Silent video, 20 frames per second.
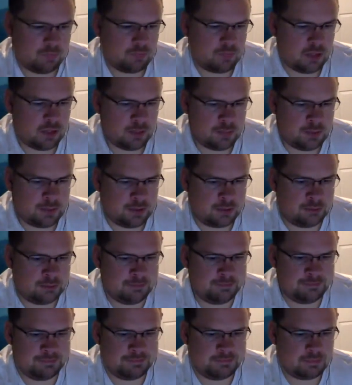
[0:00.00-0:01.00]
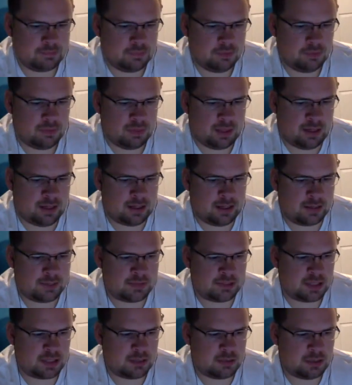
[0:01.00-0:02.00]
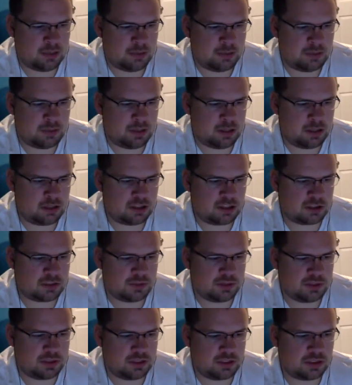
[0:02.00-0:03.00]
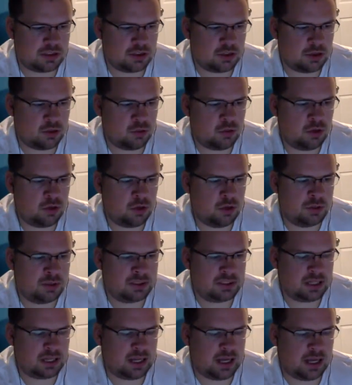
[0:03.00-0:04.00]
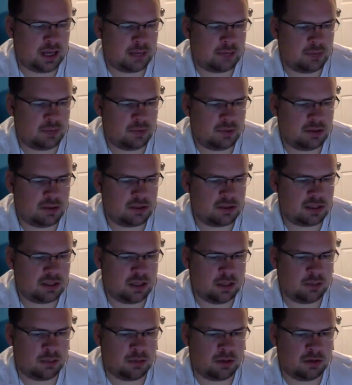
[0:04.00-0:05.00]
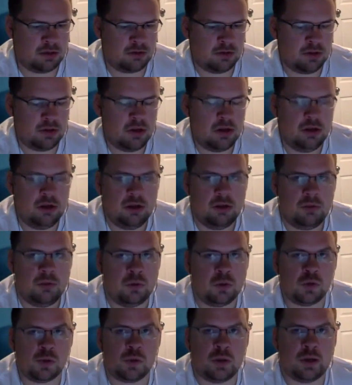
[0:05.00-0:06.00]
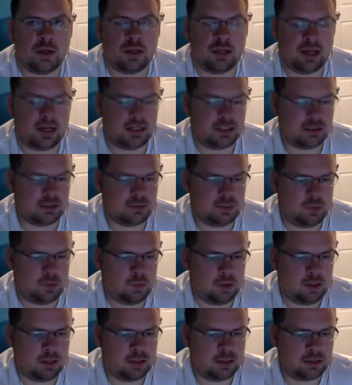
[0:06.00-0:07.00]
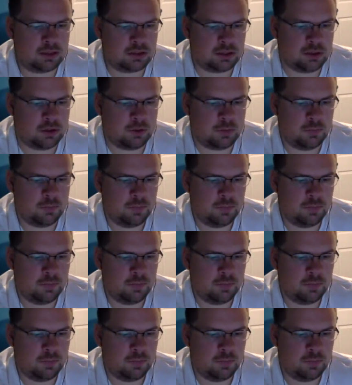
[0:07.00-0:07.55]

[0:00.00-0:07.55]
that game's going to be up in the air just because you don't know what's going to happen with the scheme of who's playing catch up and what. So,